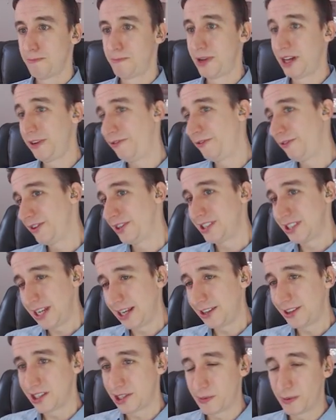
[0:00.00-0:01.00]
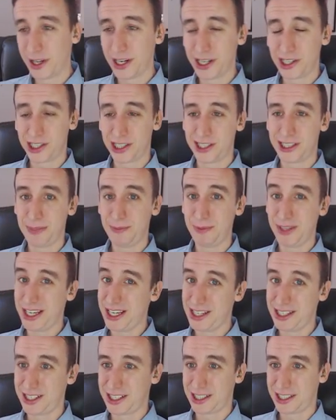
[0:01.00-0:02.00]
but for the sake of this run, it just seemed
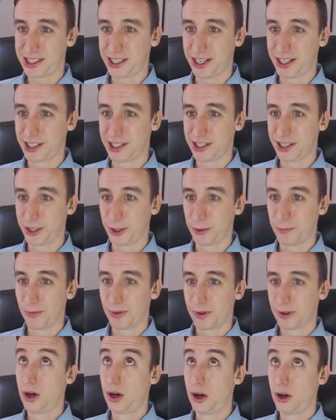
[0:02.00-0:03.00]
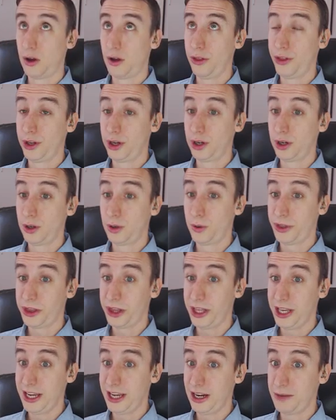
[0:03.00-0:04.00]
the easiest thing to do. Although,
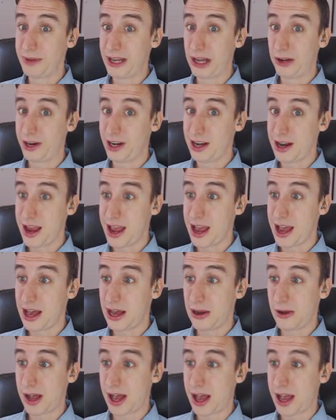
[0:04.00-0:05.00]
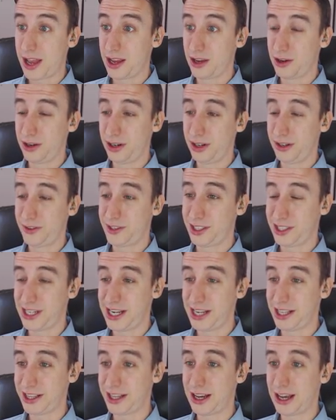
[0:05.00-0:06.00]
thinking about it now, I could have just
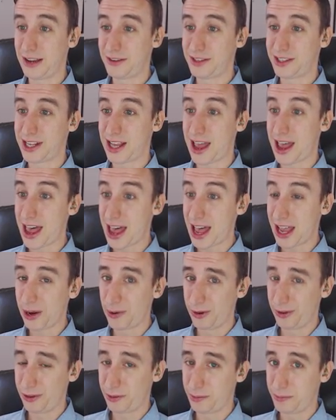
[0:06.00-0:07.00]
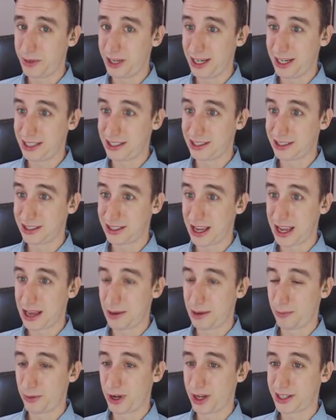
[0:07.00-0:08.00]
hit the hives to aggro the bees
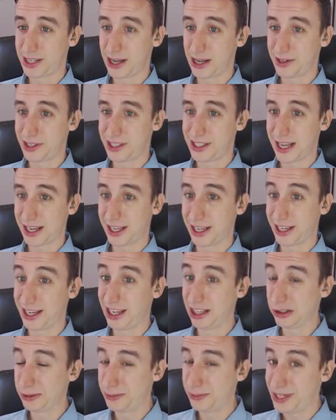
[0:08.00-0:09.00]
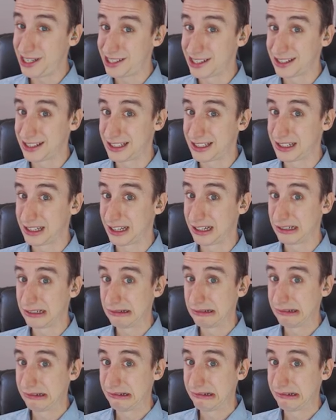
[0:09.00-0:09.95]
and brought down a stack of killer bees instead.